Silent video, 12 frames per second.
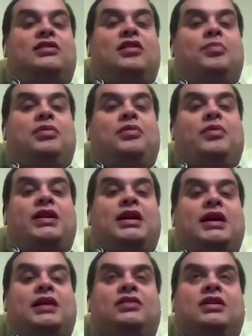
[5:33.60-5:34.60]
example one he
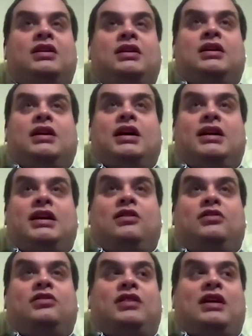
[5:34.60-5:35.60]
has, and he
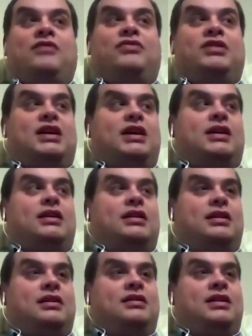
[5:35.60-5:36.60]
uses it every day,
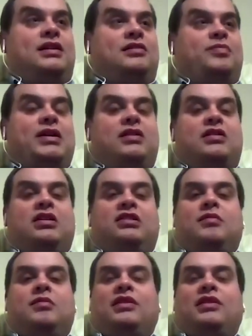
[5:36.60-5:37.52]
and it's been good to me.